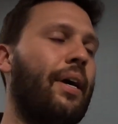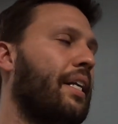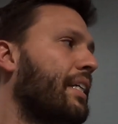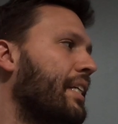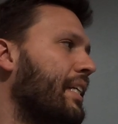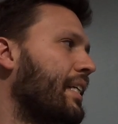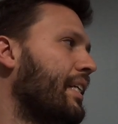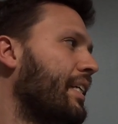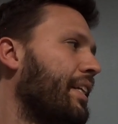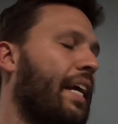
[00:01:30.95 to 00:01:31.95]
But
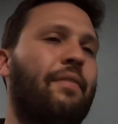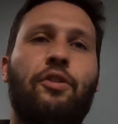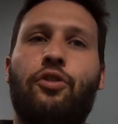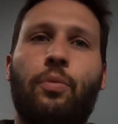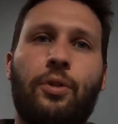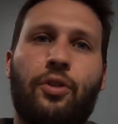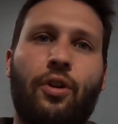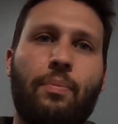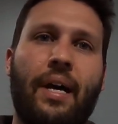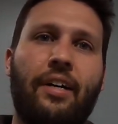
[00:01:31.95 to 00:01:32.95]
they have a super
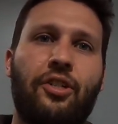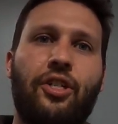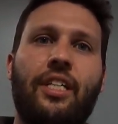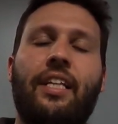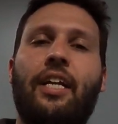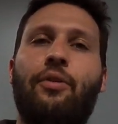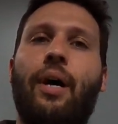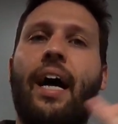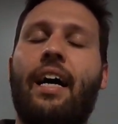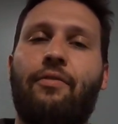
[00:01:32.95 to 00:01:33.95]
strong balance sheet. They do
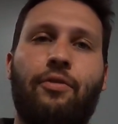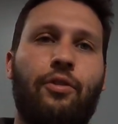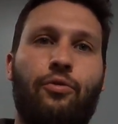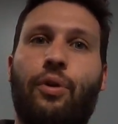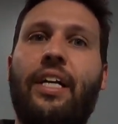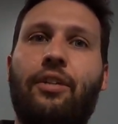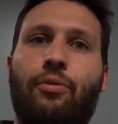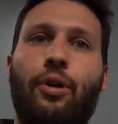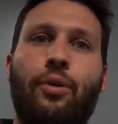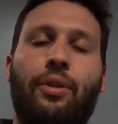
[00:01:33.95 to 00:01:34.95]
have great
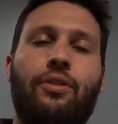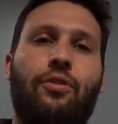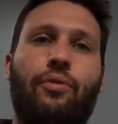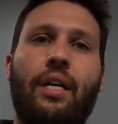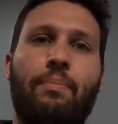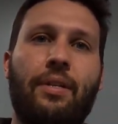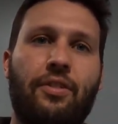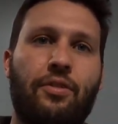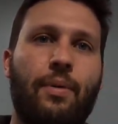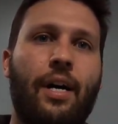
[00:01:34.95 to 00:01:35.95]
growth. It's a great
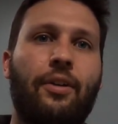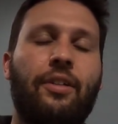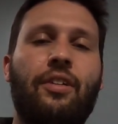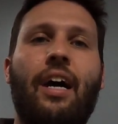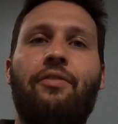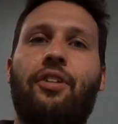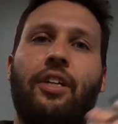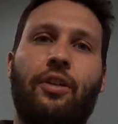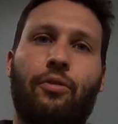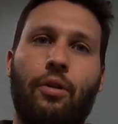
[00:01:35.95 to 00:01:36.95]
business model. It's obviously
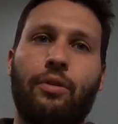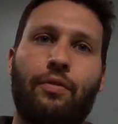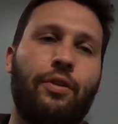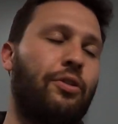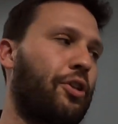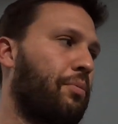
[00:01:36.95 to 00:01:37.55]
going to grow in the future.